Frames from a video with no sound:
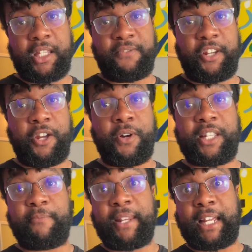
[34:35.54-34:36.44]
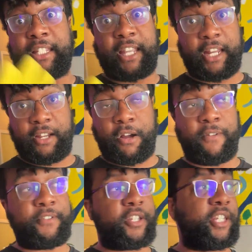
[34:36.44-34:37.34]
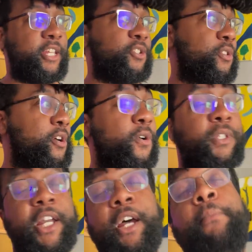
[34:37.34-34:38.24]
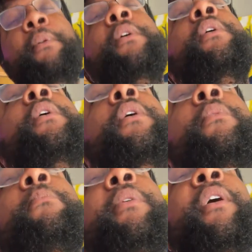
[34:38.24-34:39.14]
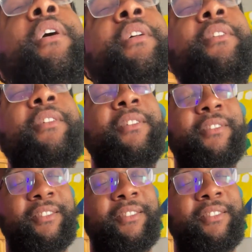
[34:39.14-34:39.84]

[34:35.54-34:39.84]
hate this video because I've been like standing off center the whole time. But